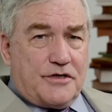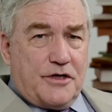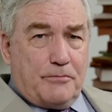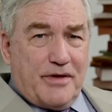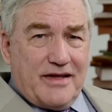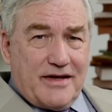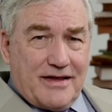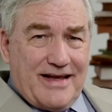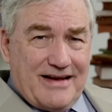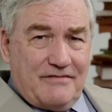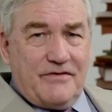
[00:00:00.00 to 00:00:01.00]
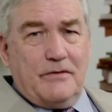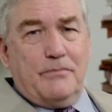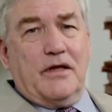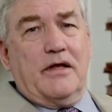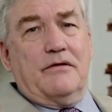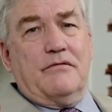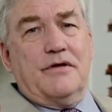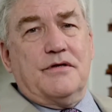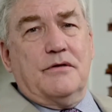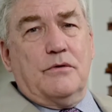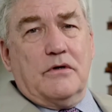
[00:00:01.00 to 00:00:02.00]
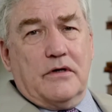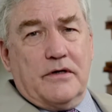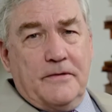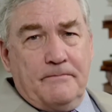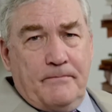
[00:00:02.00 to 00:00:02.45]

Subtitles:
geopolitically enviable countries in the world.